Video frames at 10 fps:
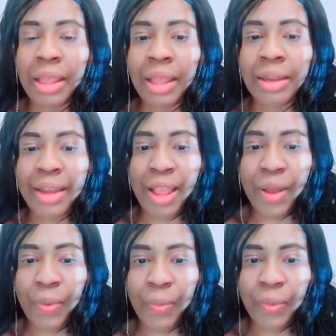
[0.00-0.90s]

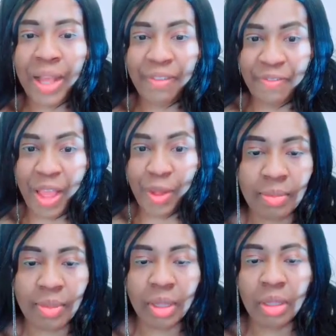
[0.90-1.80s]
Now I found.
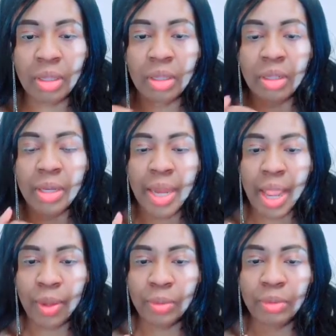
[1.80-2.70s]

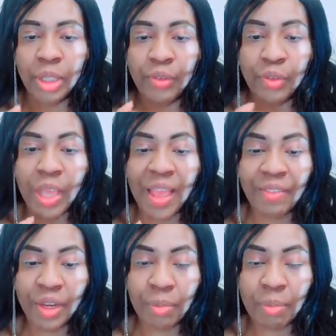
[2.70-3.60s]
Now if you have
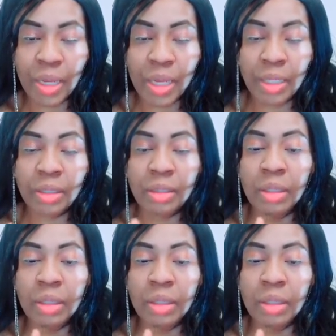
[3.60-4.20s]
it in mind,